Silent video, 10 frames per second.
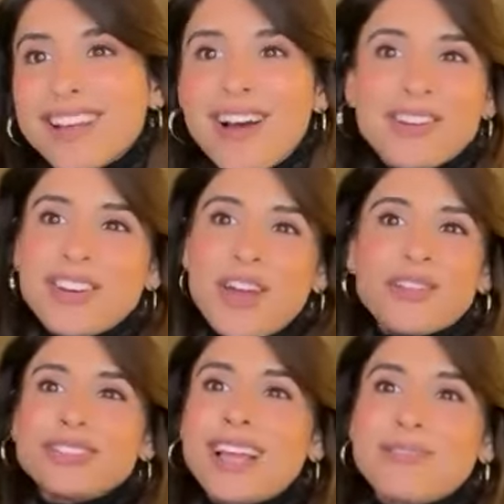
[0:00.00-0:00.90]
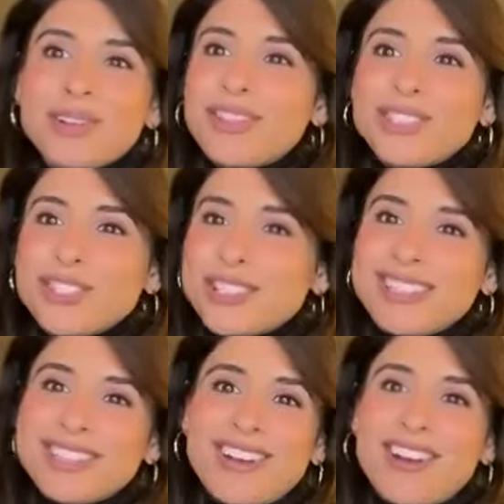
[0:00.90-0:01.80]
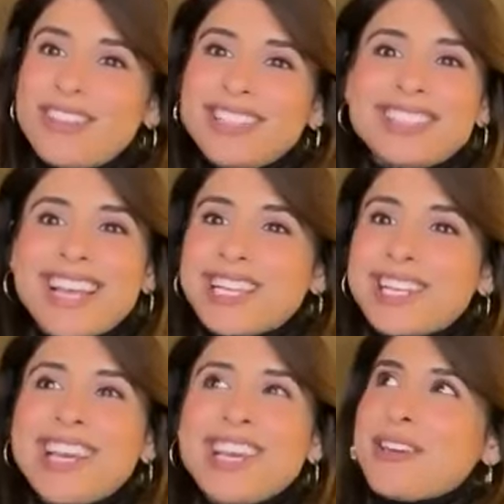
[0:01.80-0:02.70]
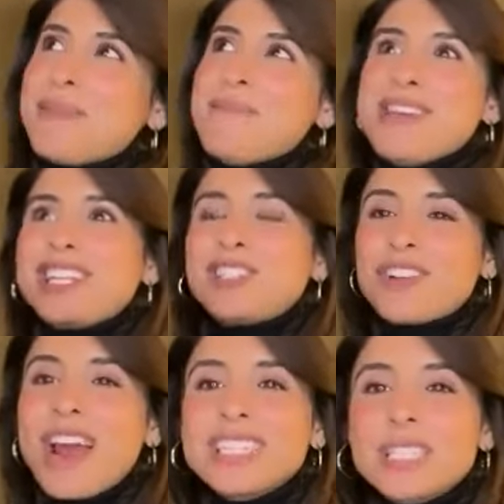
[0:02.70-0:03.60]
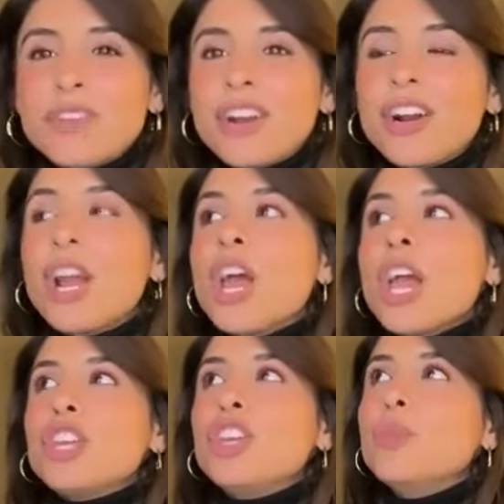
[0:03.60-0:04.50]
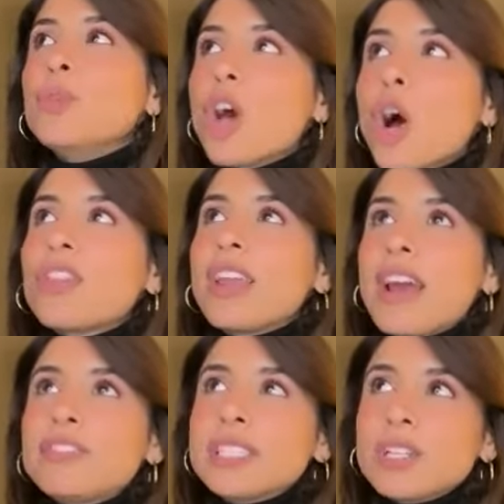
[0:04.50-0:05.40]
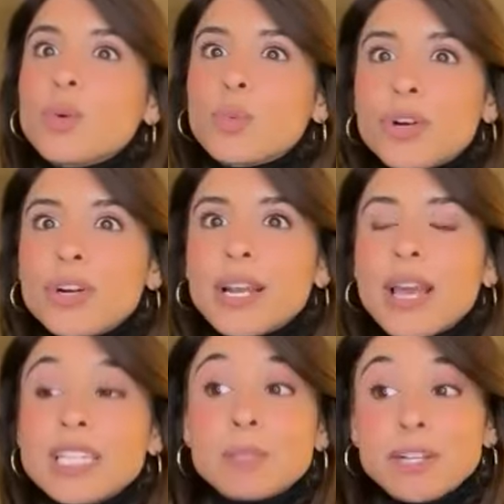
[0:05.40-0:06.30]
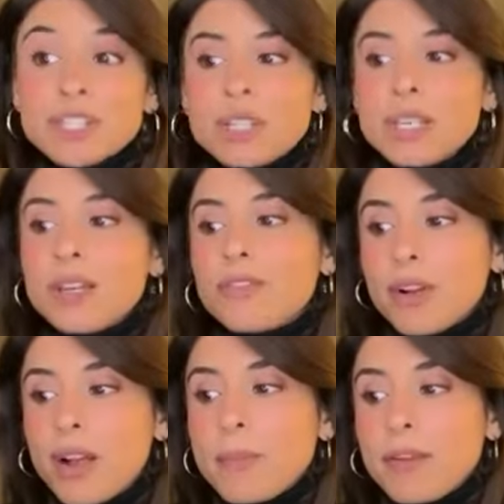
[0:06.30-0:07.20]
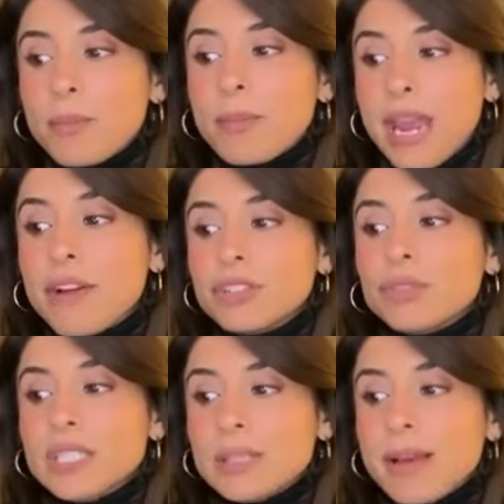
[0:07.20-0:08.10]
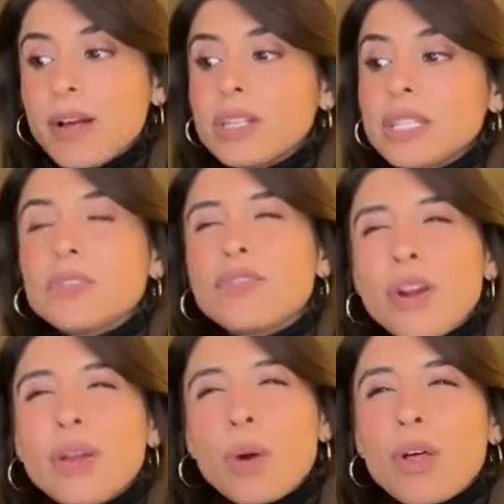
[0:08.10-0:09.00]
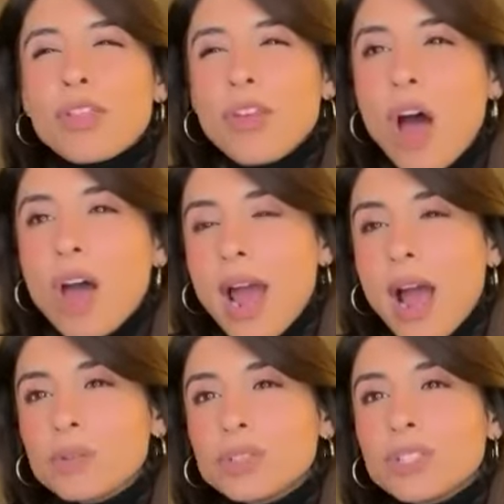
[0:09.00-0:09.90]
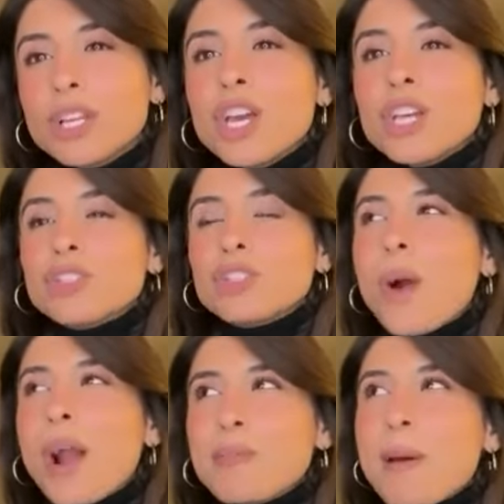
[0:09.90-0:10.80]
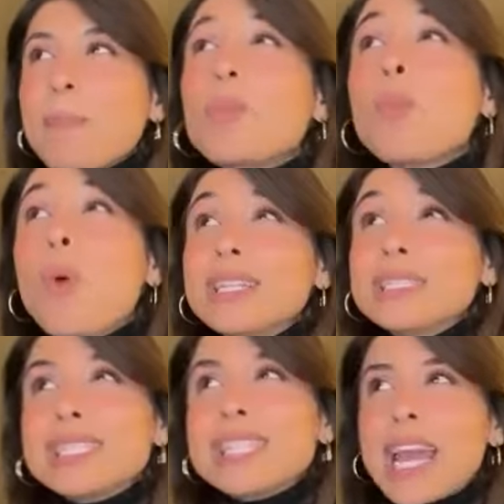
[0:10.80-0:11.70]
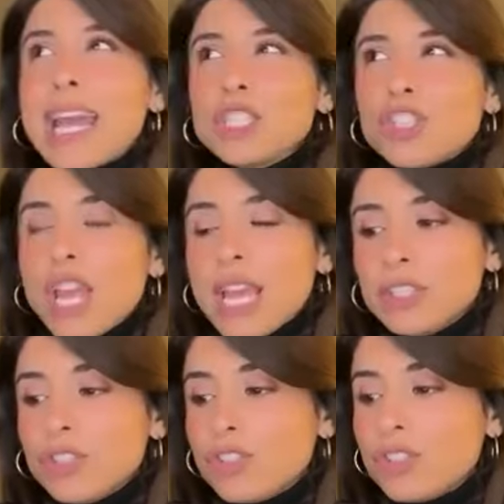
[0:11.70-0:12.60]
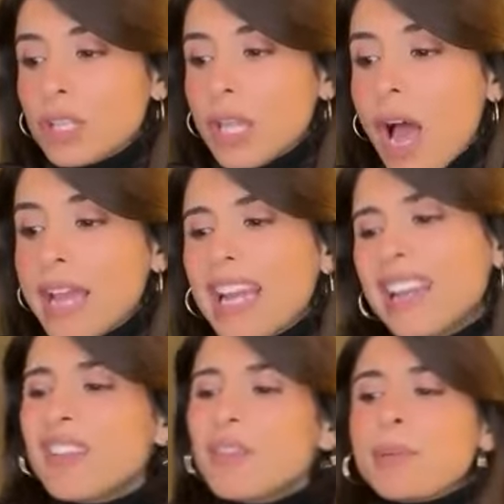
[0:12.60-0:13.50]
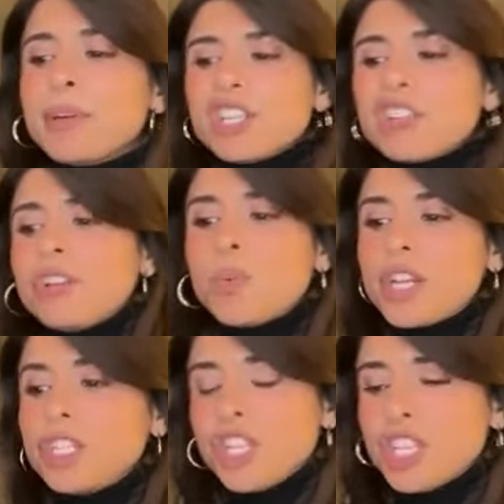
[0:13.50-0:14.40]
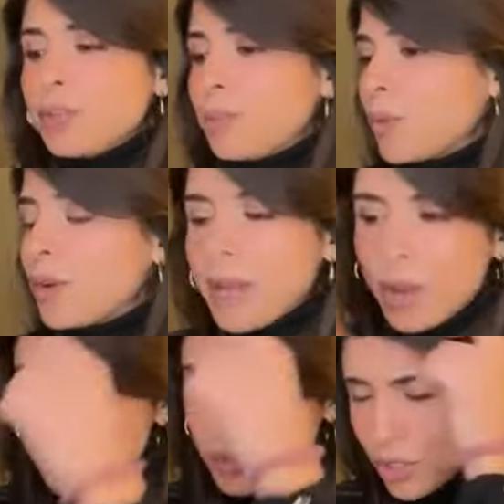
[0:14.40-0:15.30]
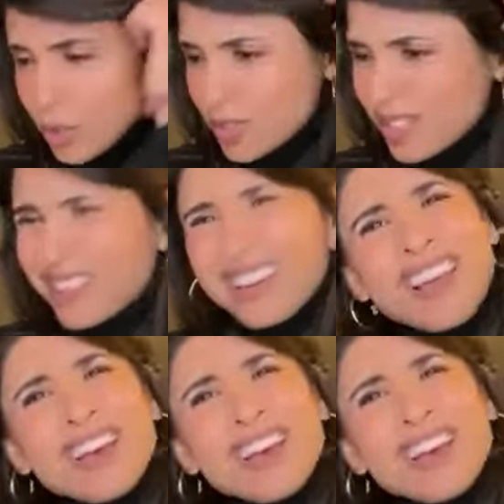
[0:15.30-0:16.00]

on another level. They're just on this like comedic stratosphere. You know that every single word, especially coming from the character of Isabel, is very well thought out. Mm-hmm. So I remember once I had changed a line. I didn't even particularly want to change it, but one of my co-stars was like, "Nah,